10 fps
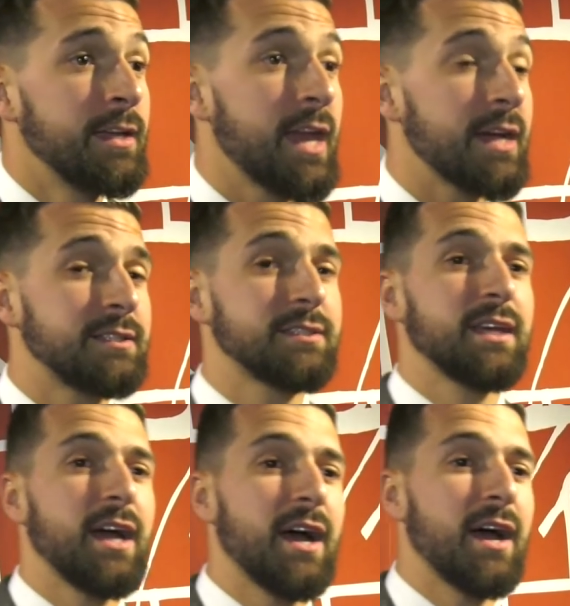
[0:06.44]
Yes,
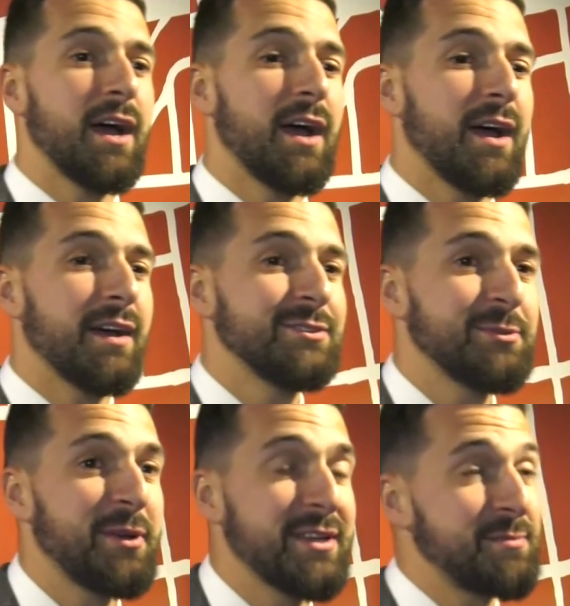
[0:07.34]

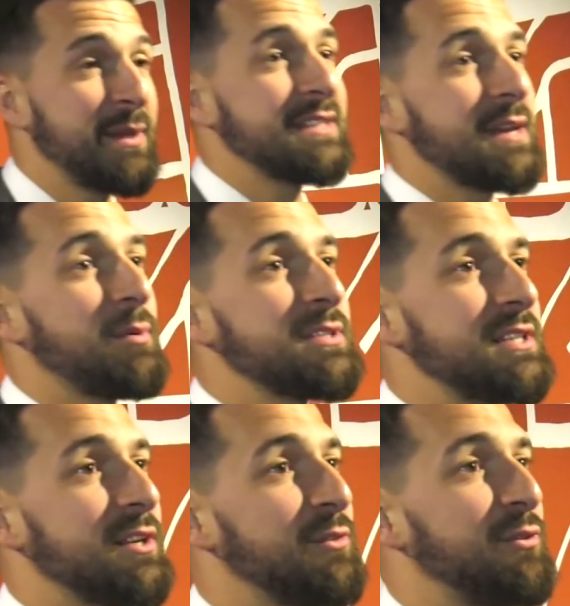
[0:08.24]
to be honest, a bit
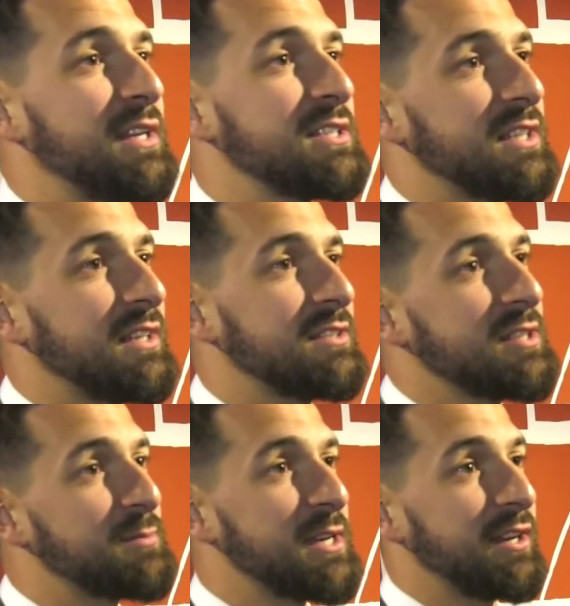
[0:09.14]
disappointed not finishing in the
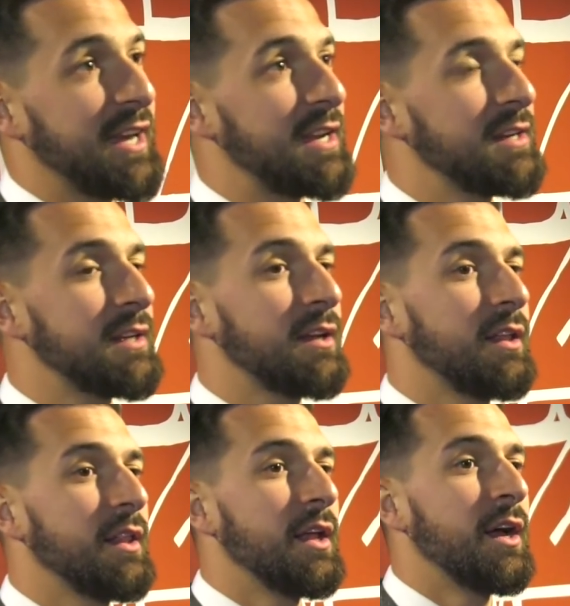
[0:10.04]
top 10 again
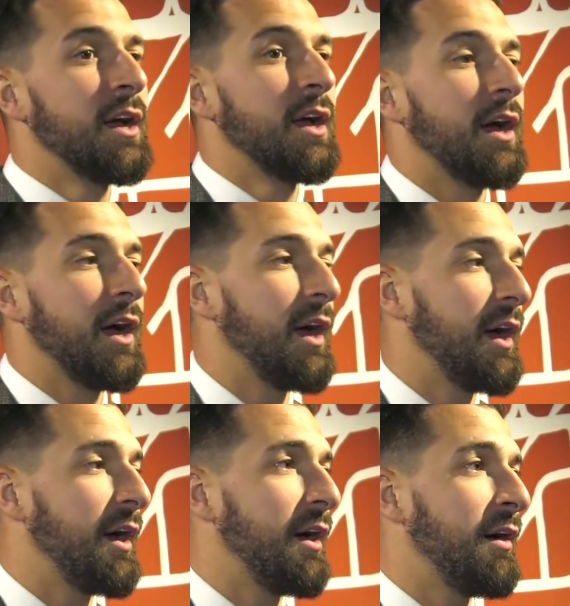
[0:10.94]

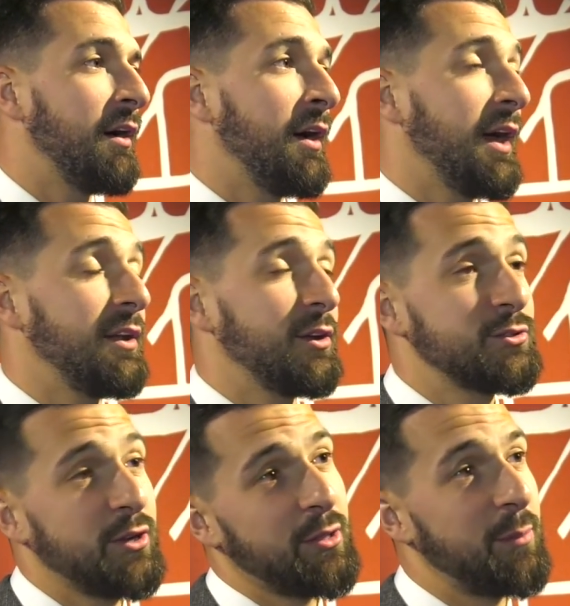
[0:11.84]
and not
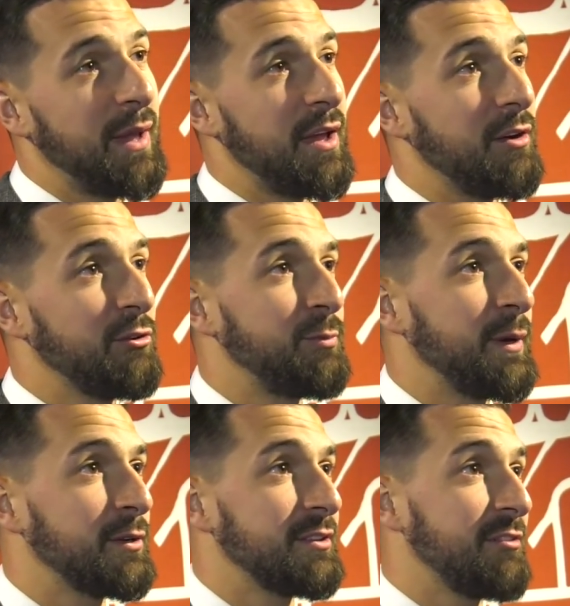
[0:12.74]
doing the playoff,
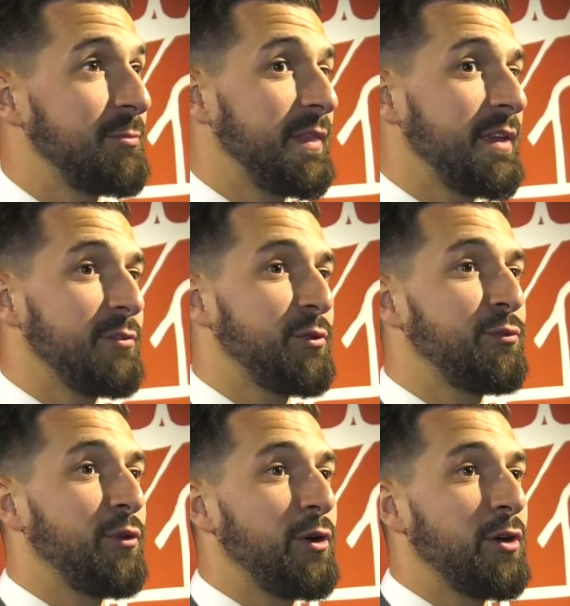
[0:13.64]
because I've been there for
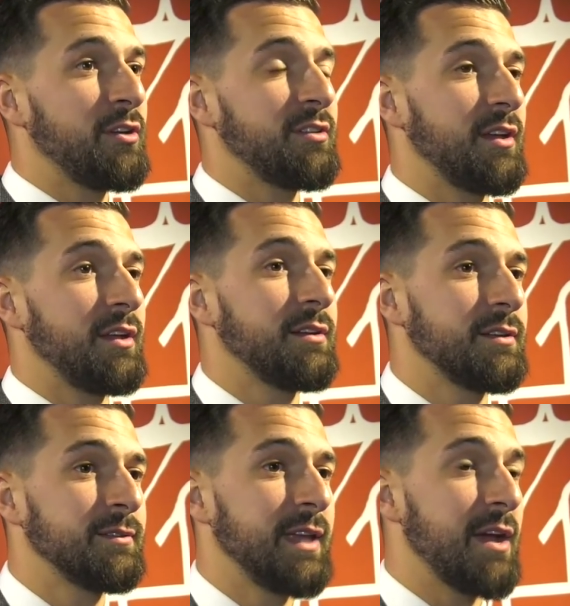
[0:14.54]
4 years
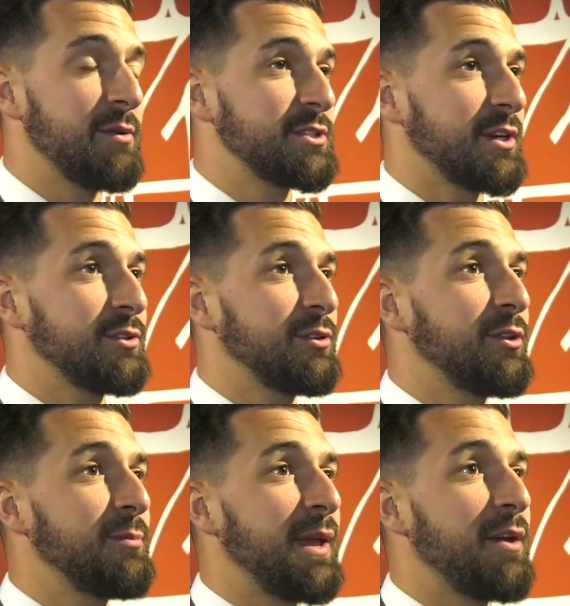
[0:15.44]
and yeah, we try to
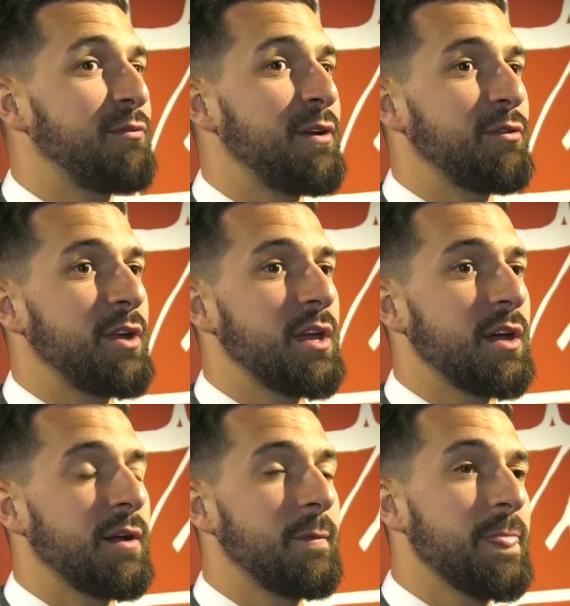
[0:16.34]
do the playoff every year.